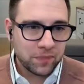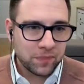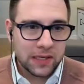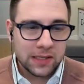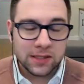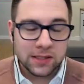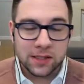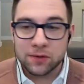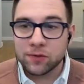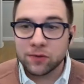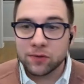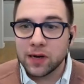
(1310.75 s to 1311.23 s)

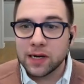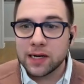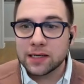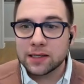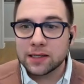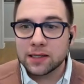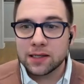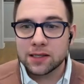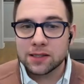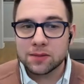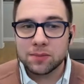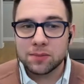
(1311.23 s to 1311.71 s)
is the front
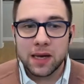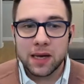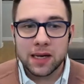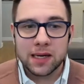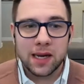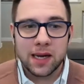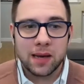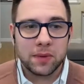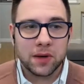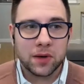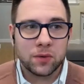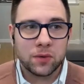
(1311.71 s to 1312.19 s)
end of this
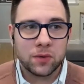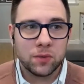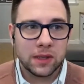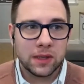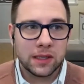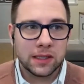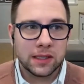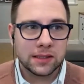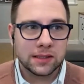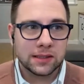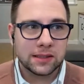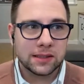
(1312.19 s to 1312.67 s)
pandemic
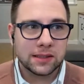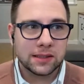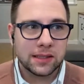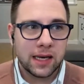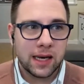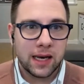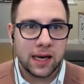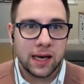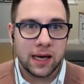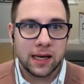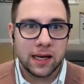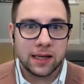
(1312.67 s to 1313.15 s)
was
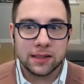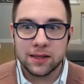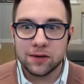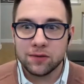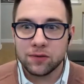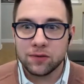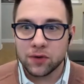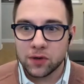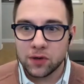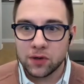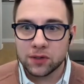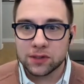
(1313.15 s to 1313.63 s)
uh,
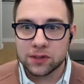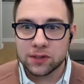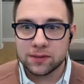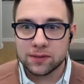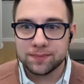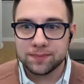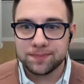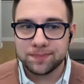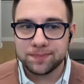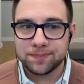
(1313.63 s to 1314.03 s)
difficult.